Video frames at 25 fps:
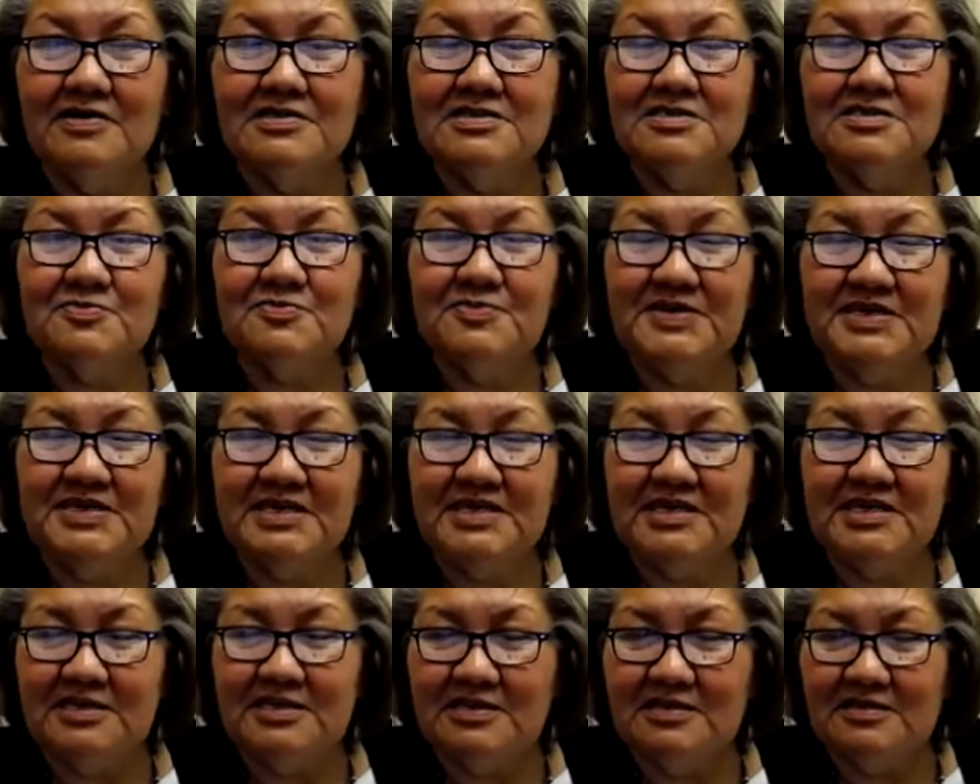
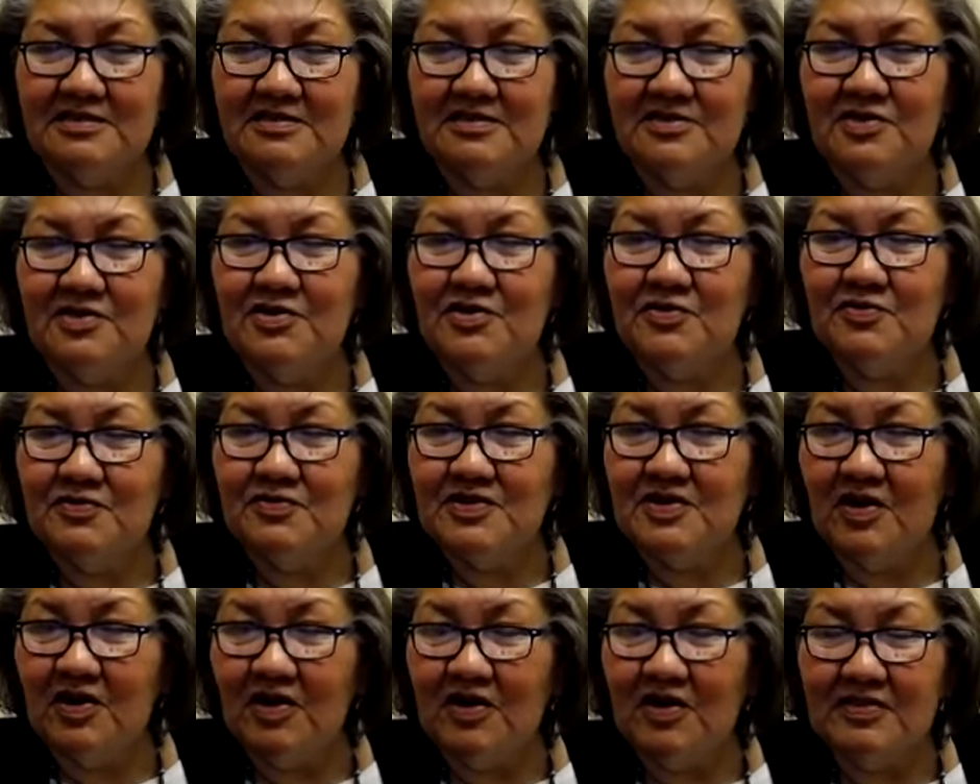speaking
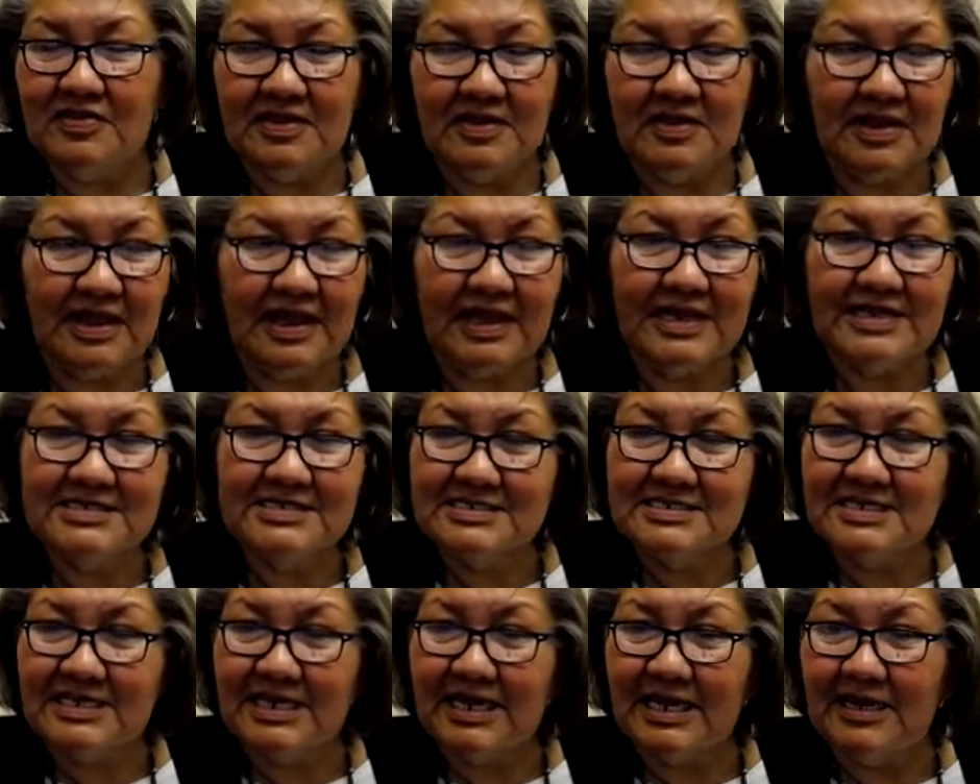Ute on the
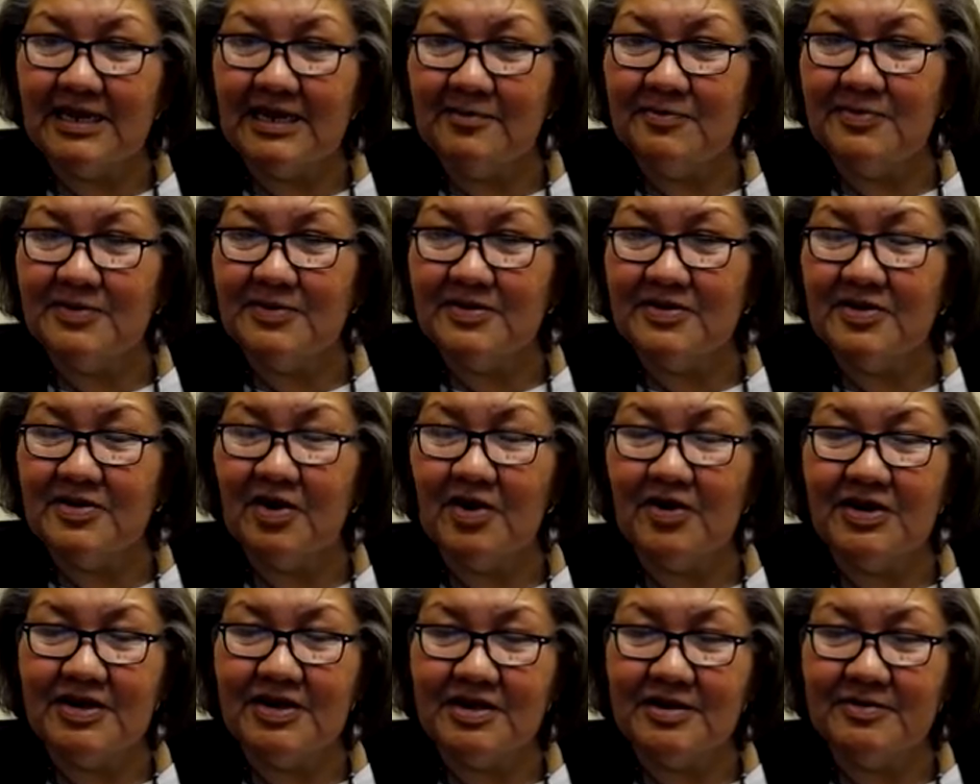landscape and
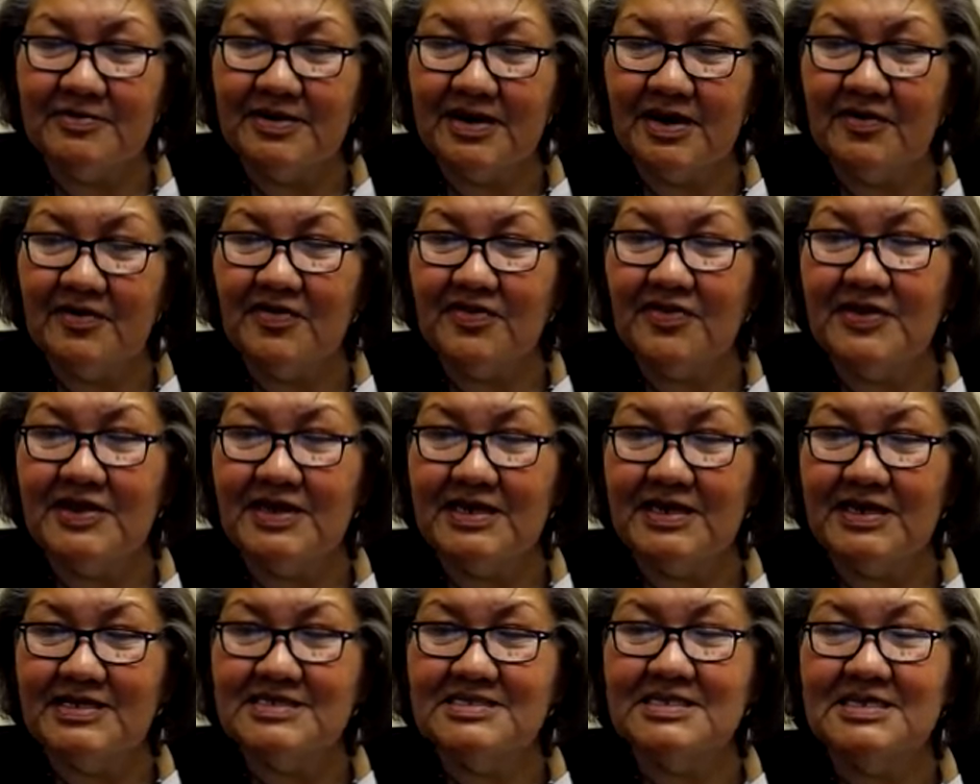talking about
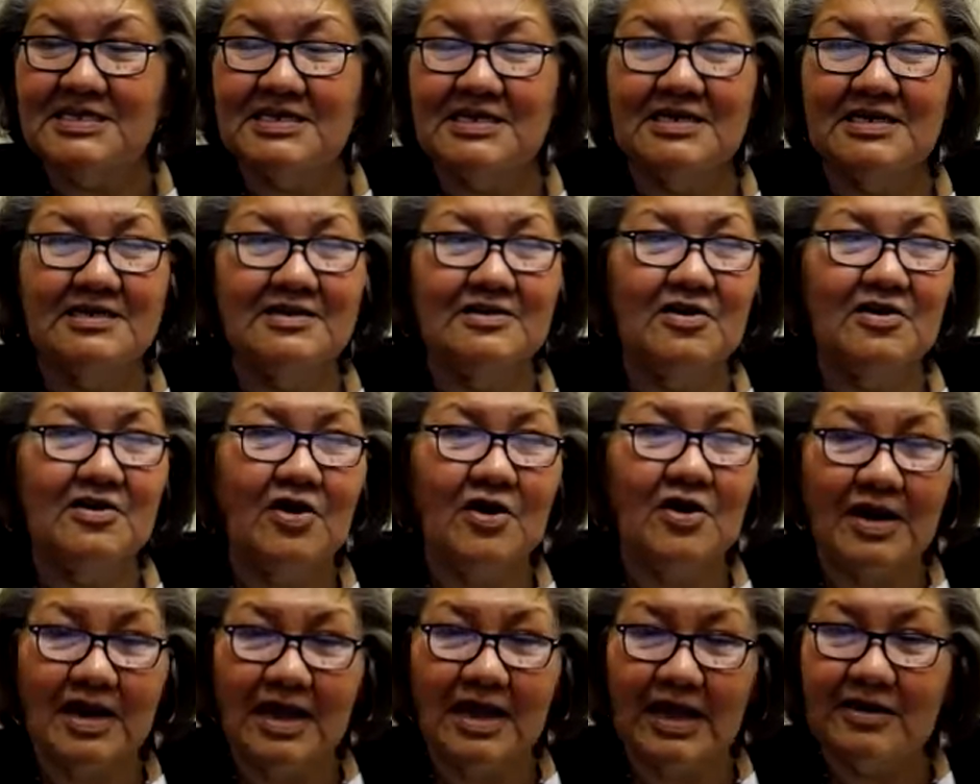things in
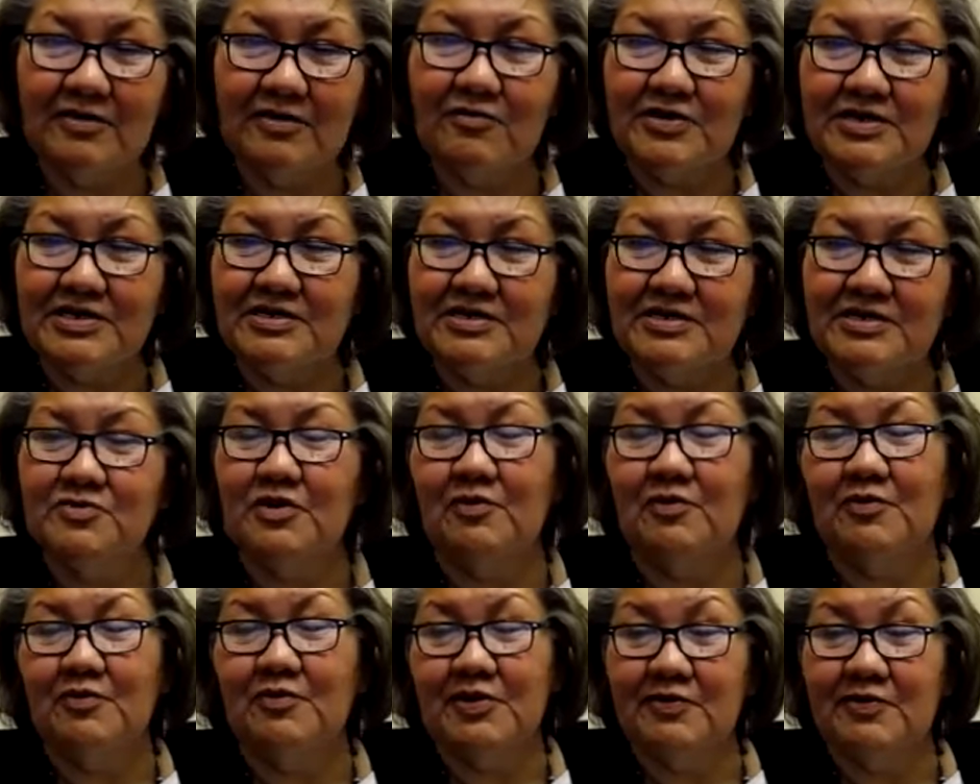our language
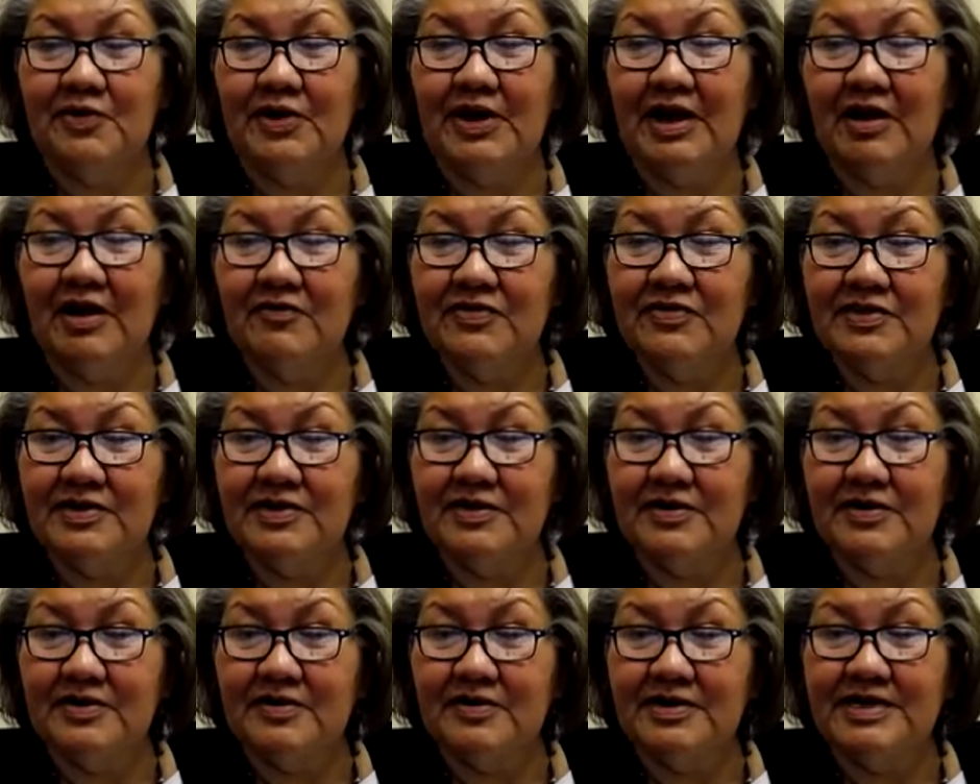while we were out
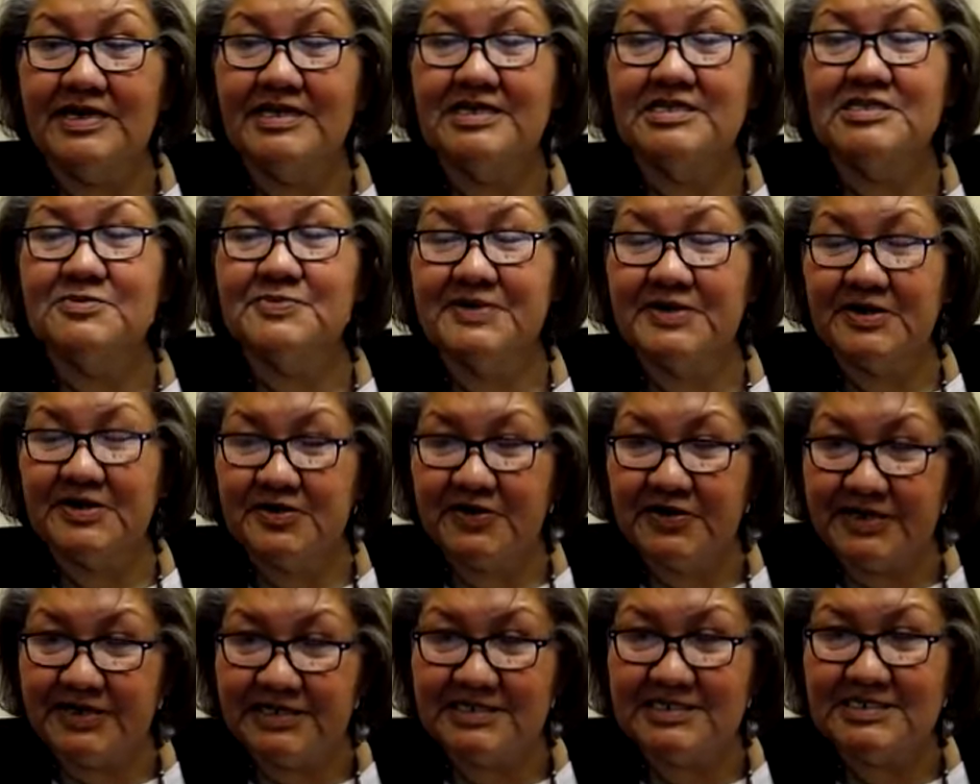there
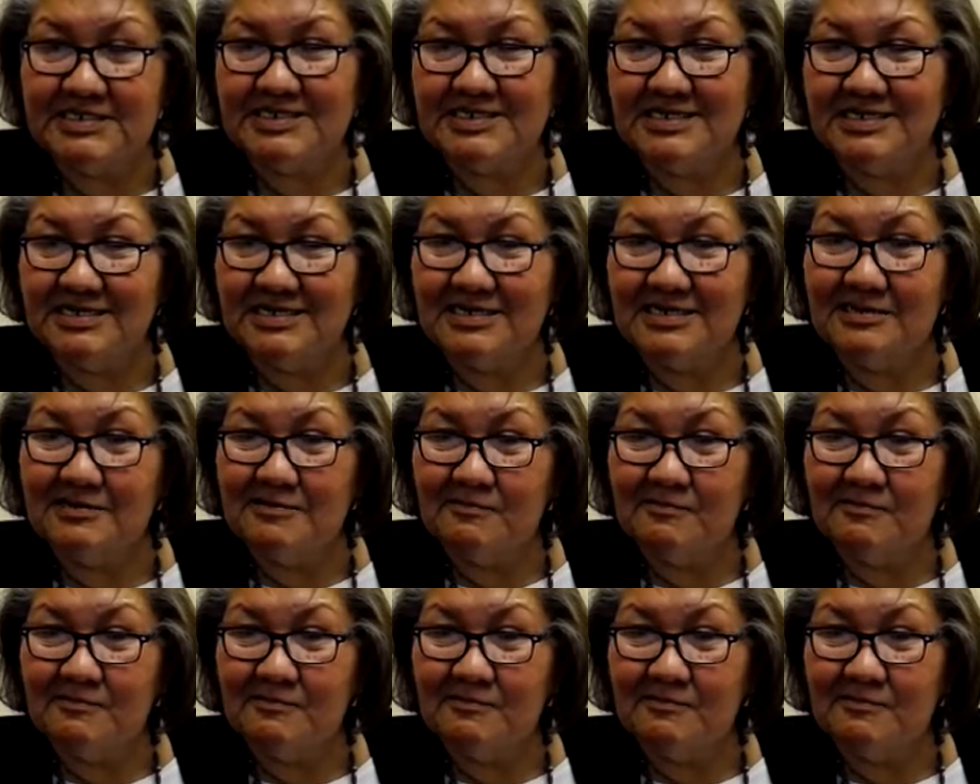experiencing it.